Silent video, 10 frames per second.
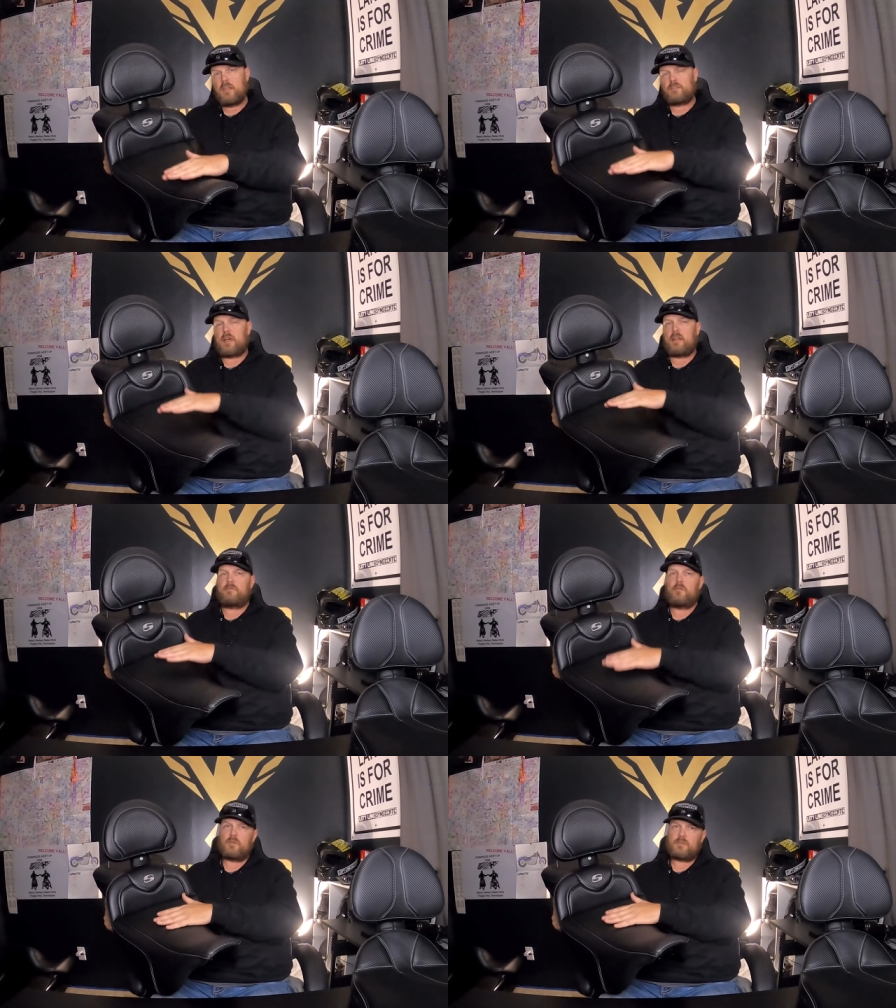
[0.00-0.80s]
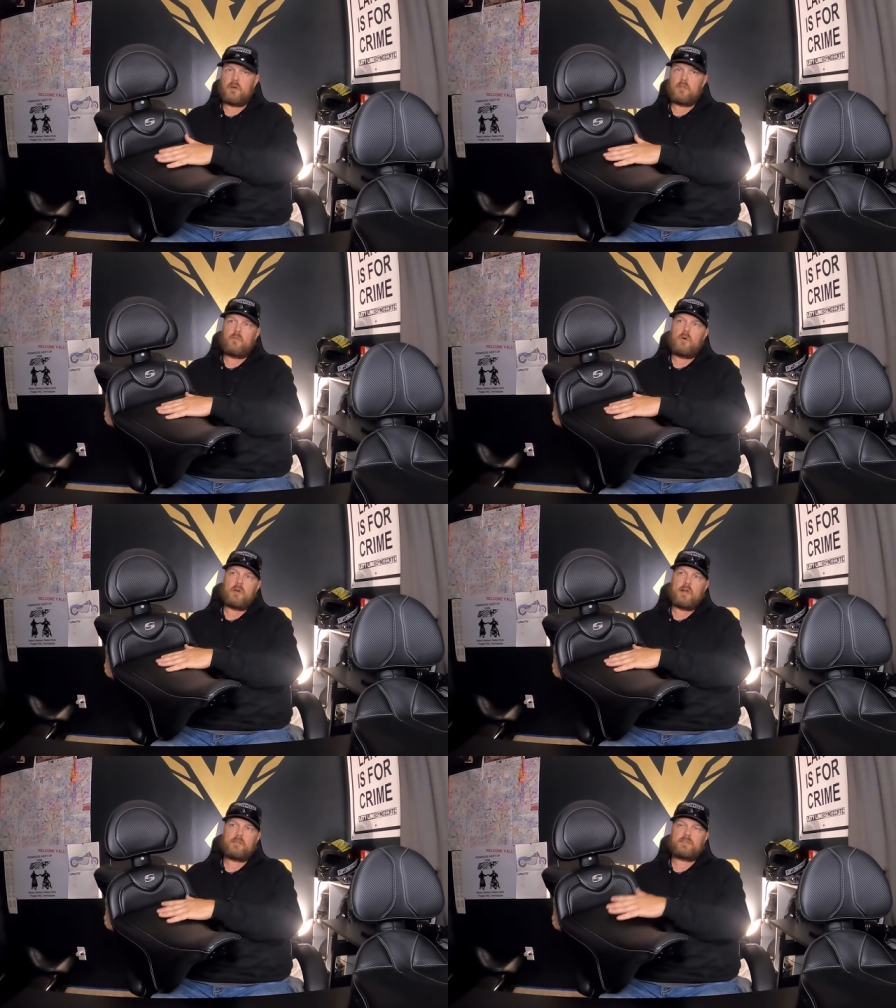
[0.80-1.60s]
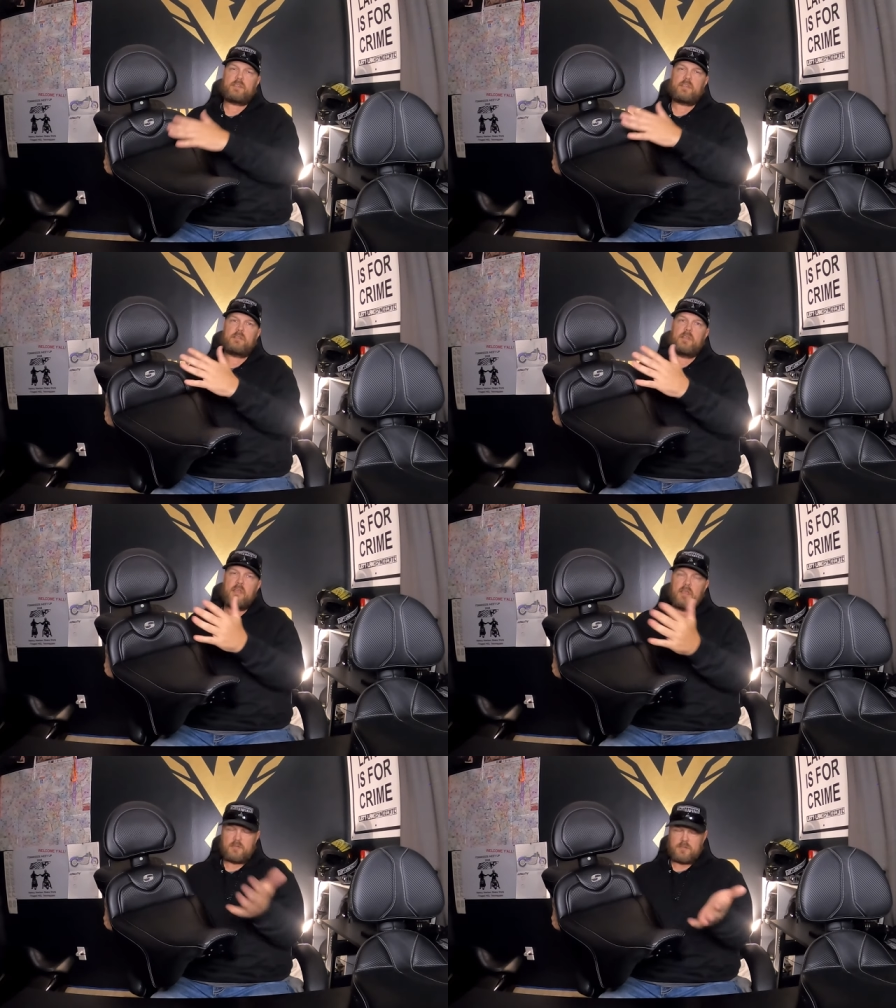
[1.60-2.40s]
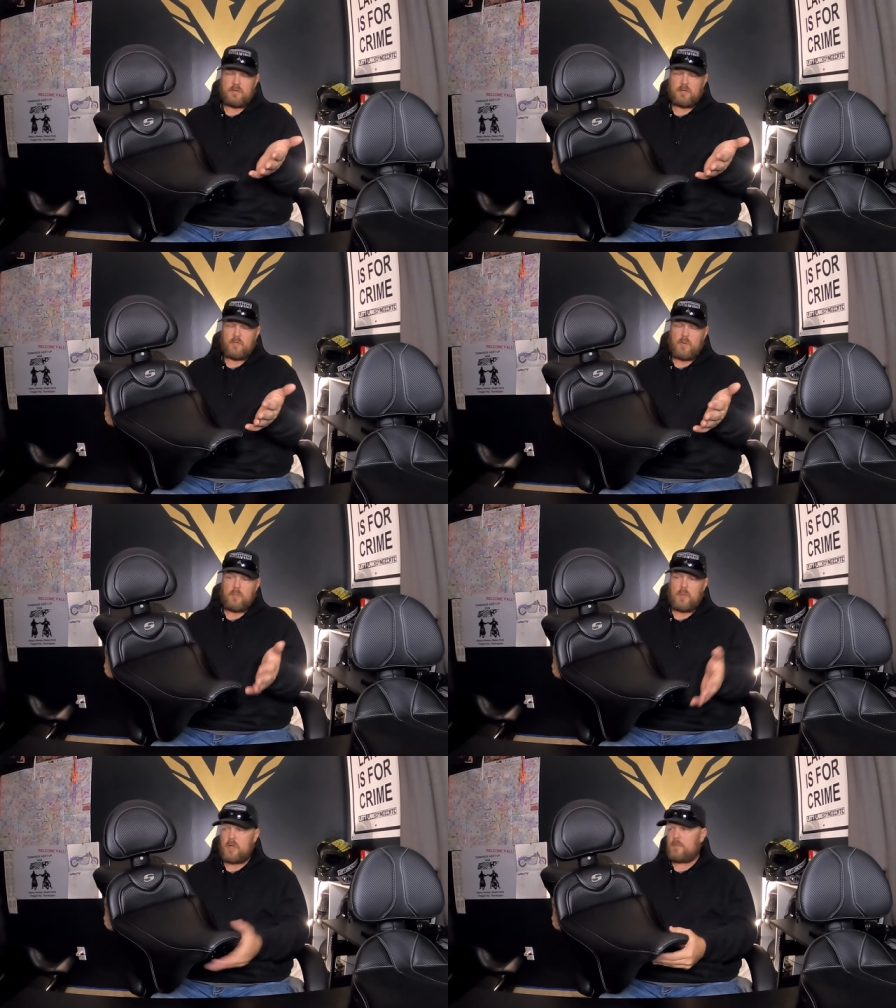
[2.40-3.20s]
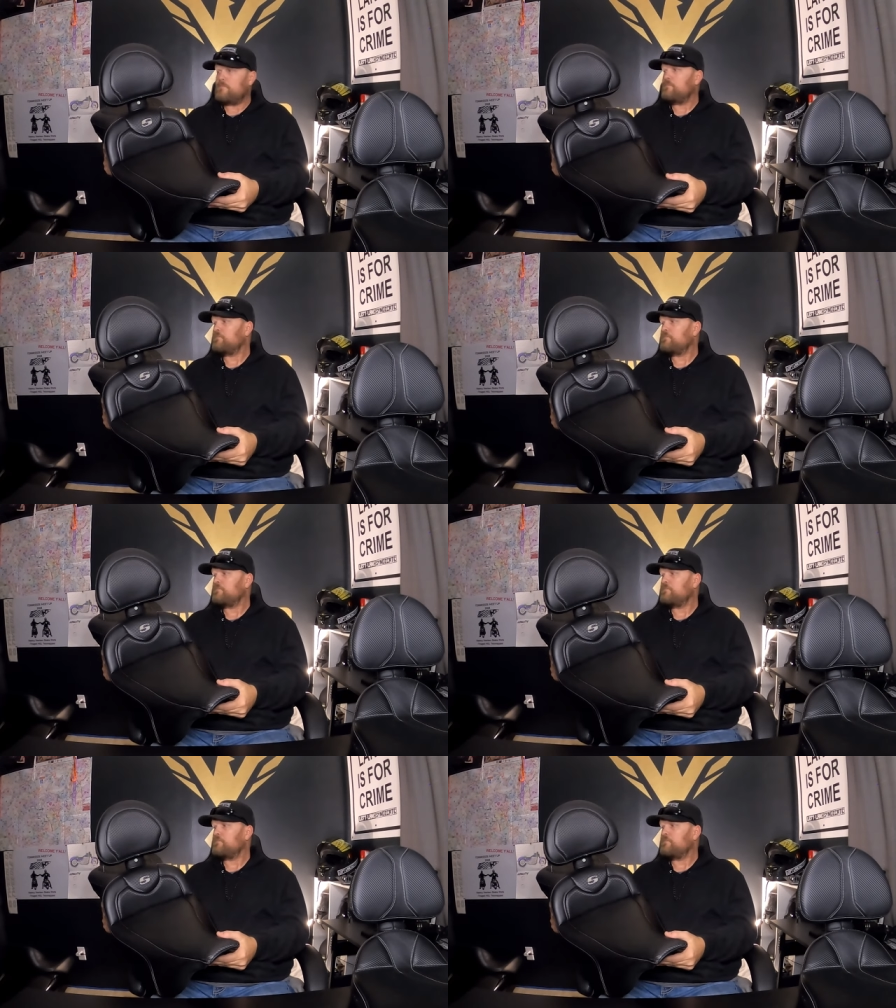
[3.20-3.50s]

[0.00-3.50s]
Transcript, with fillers: and try to force all the water out of the seat and still get a wet butt?